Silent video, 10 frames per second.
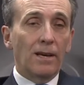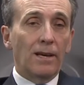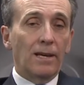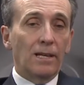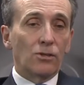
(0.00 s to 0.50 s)

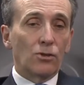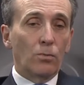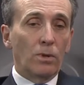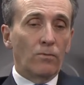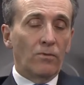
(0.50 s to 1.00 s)
And so
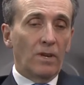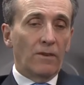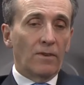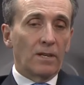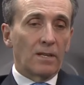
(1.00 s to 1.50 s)
we
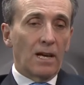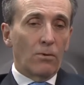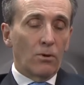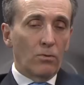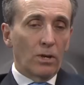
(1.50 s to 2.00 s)
think that
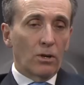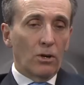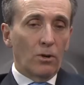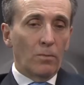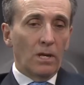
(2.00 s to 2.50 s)
our own
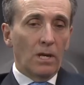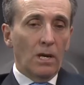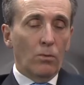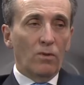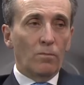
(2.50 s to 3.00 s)
economy,
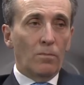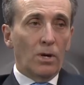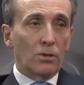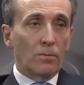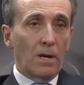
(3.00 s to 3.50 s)
we've
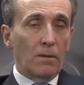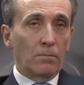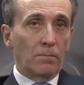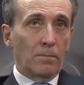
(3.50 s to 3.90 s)
bottomed